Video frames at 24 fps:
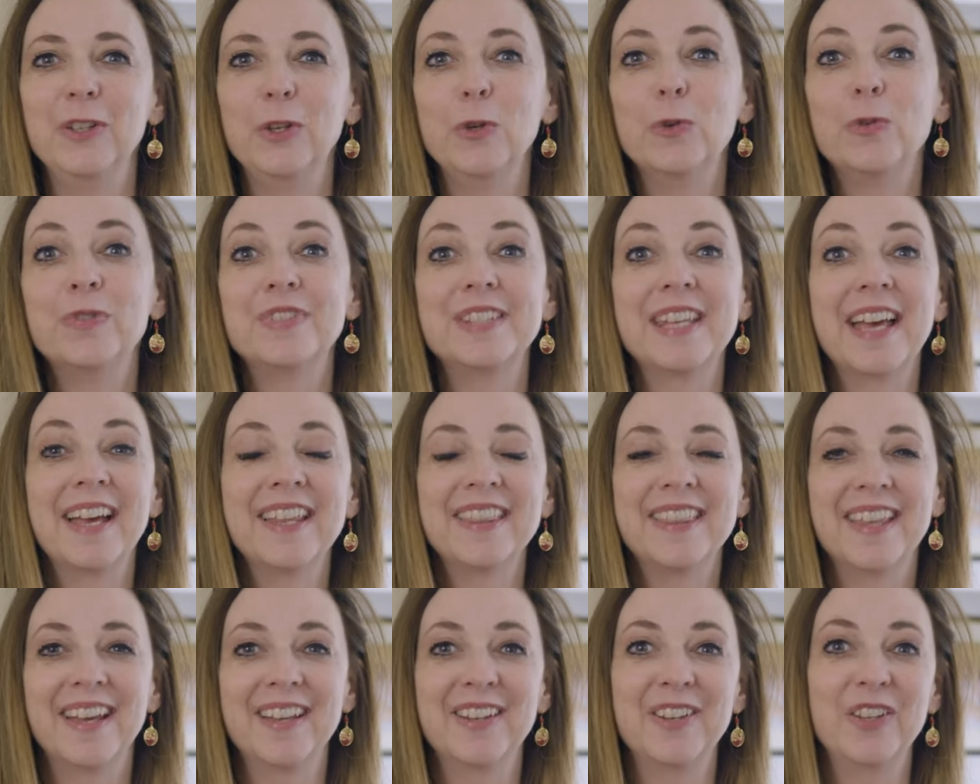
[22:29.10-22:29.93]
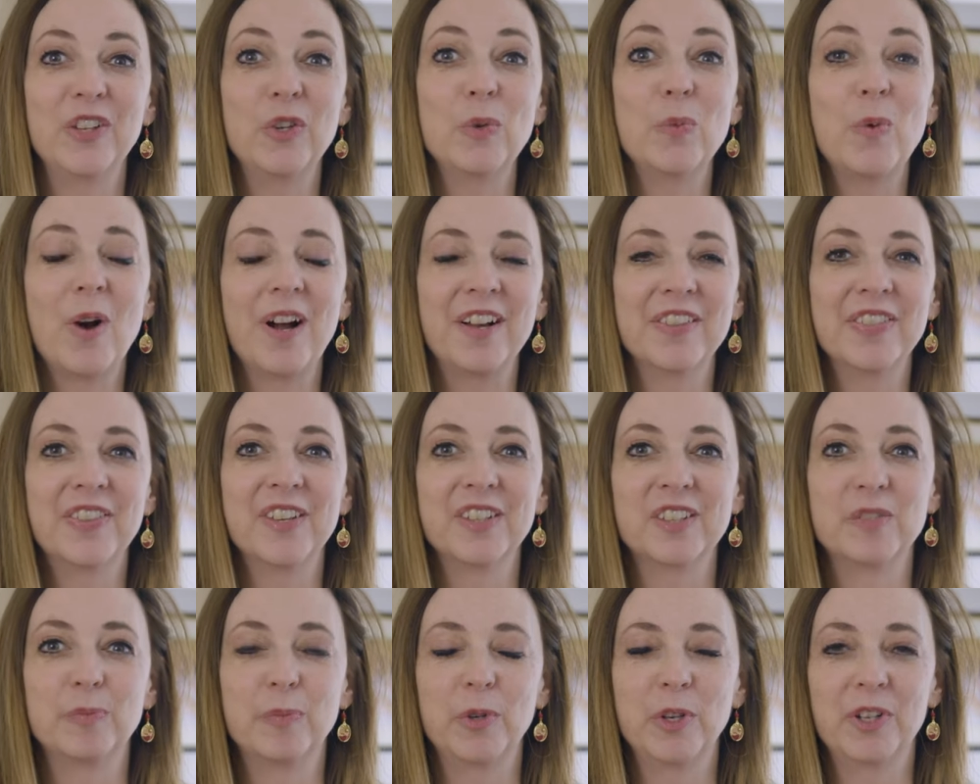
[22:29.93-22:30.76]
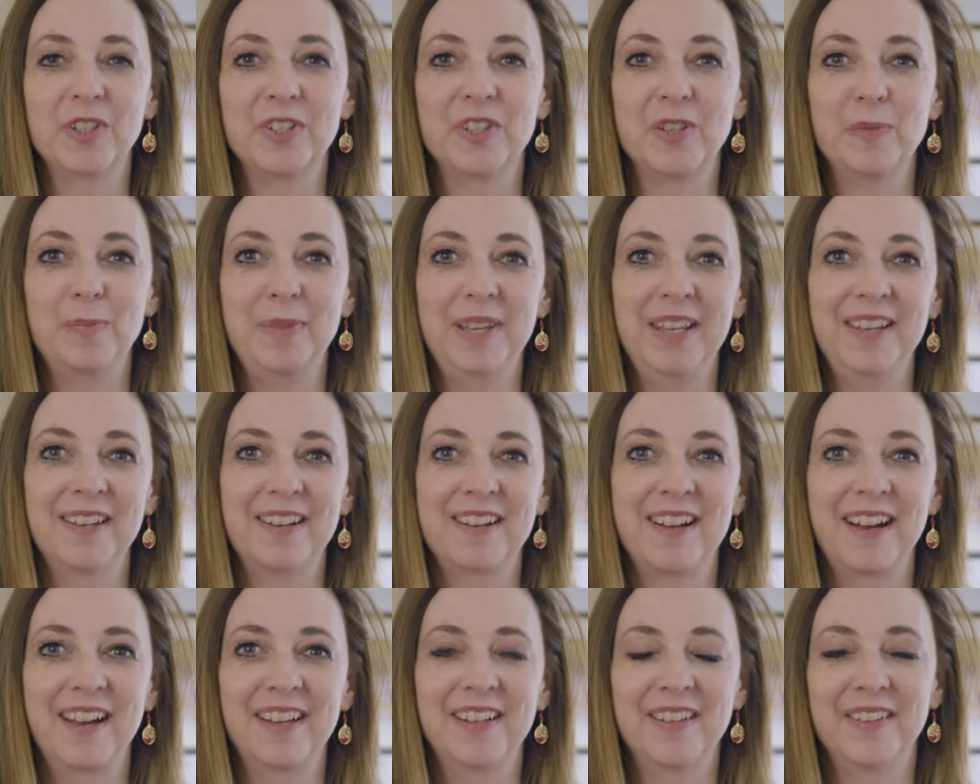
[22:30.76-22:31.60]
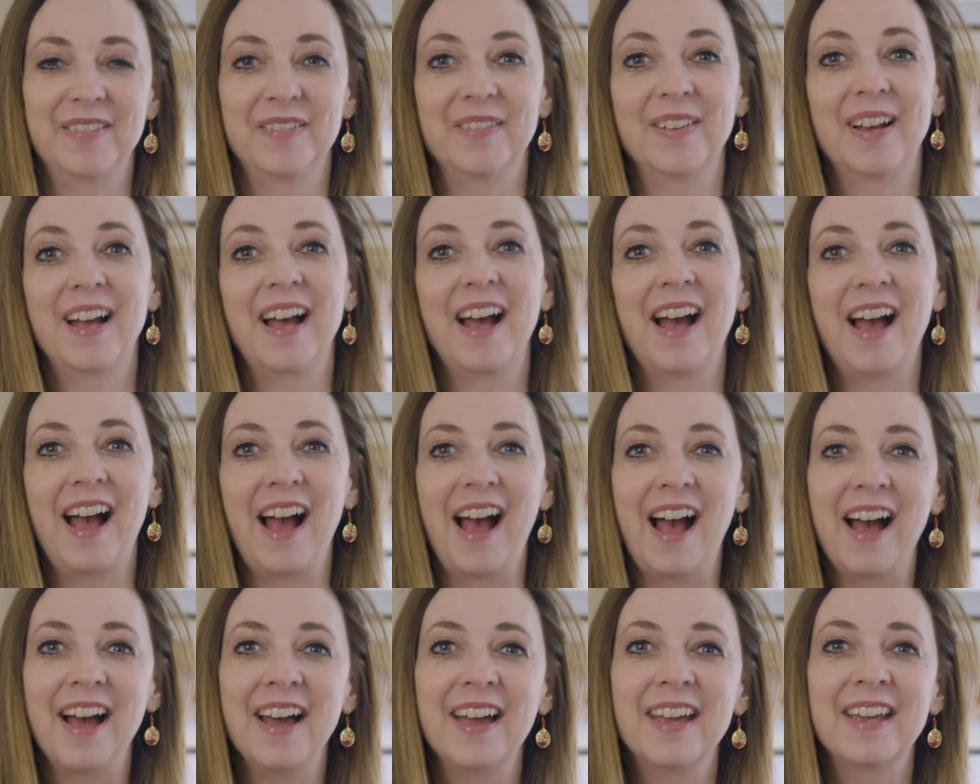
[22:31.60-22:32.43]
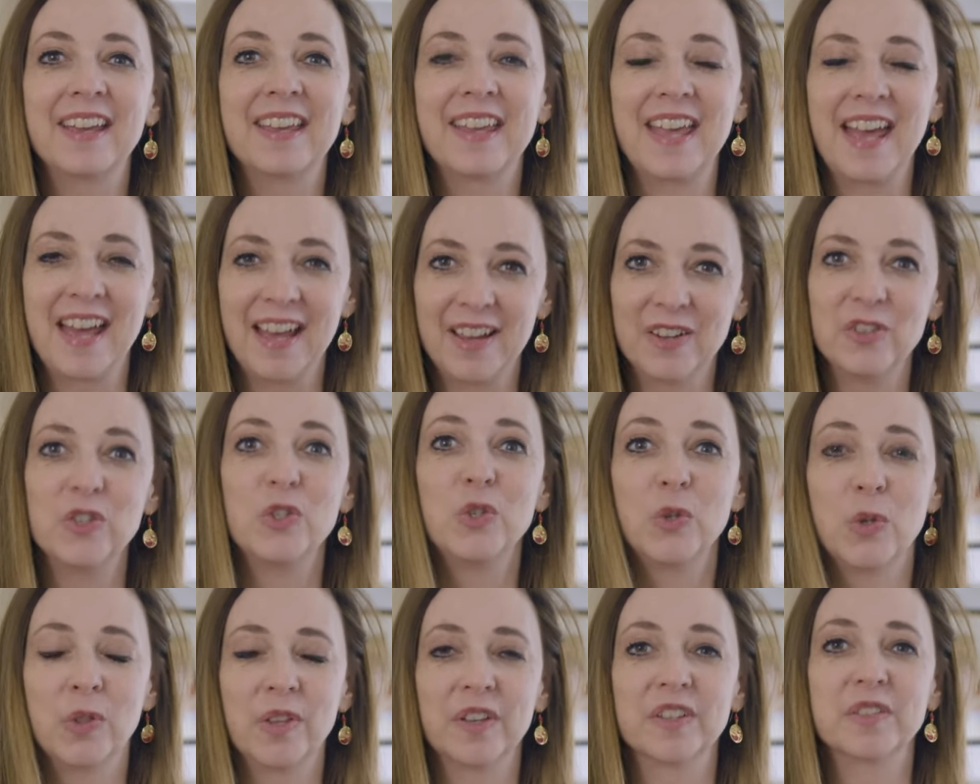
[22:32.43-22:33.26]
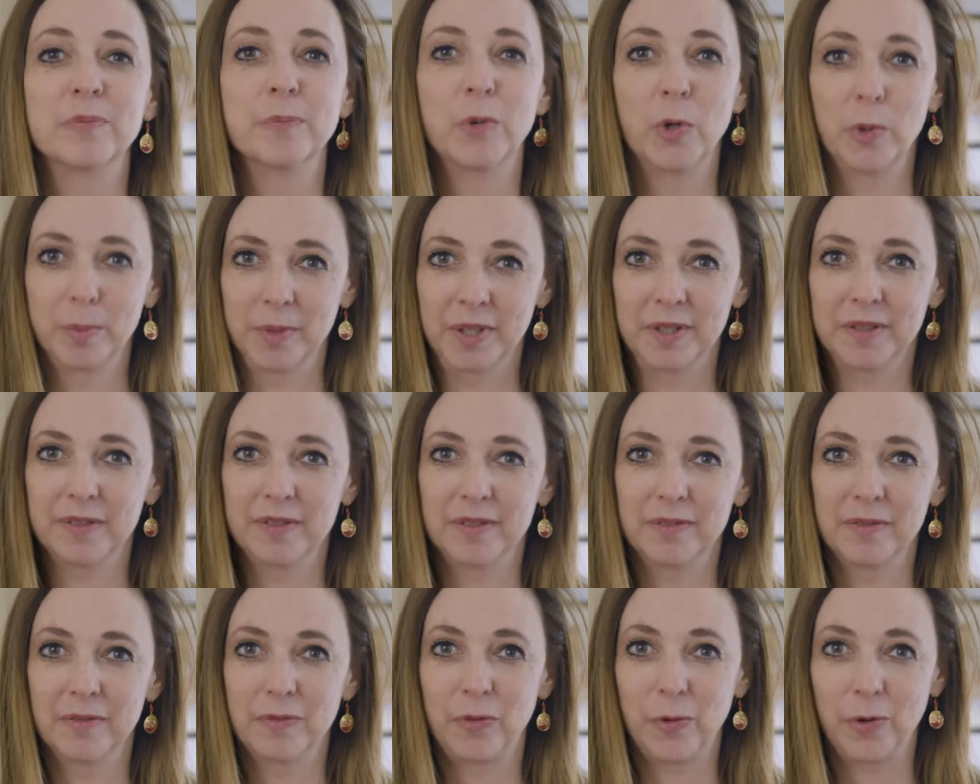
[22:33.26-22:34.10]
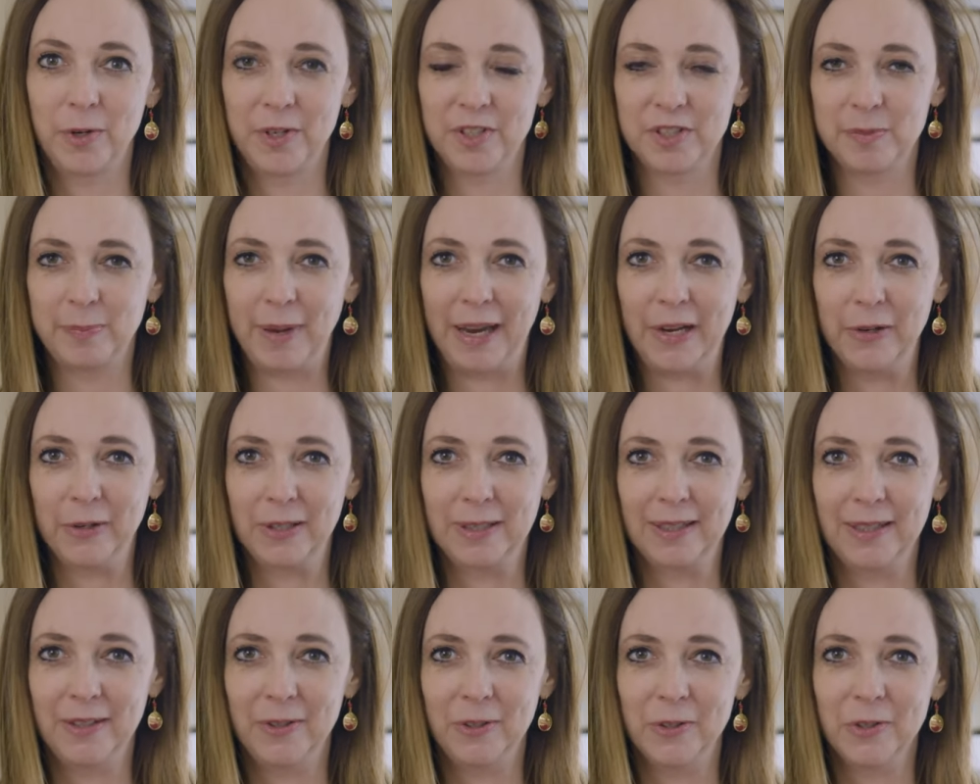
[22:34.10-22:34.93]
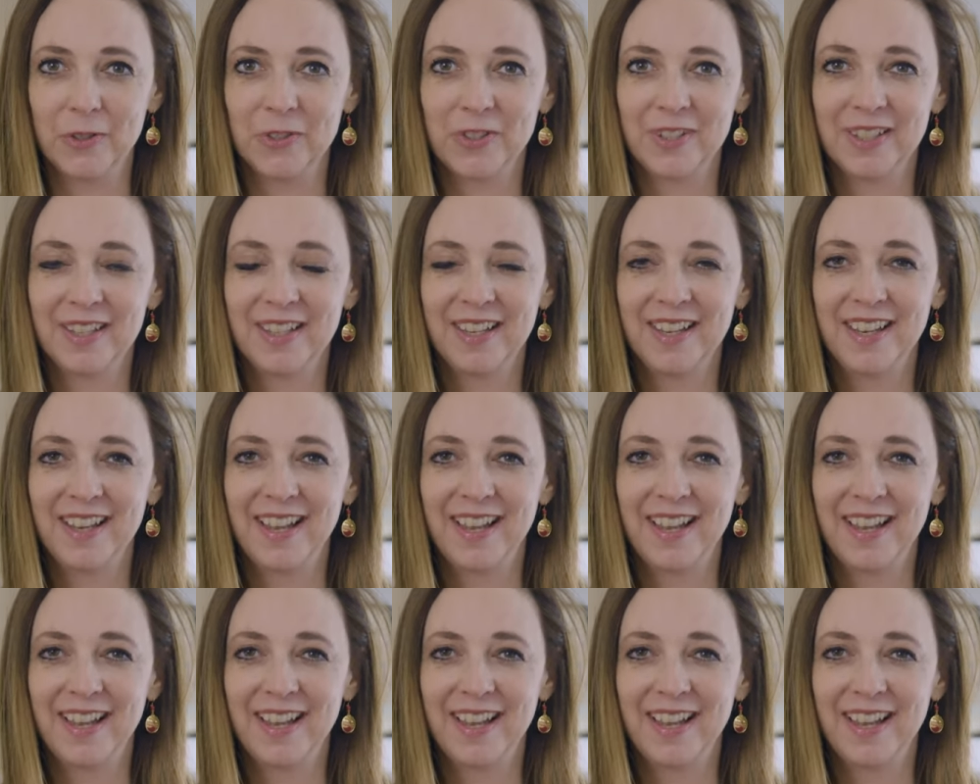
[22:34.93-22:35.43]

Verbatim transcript: You've said that you want this book to be a kind of I can do this moment for aspiring leaders.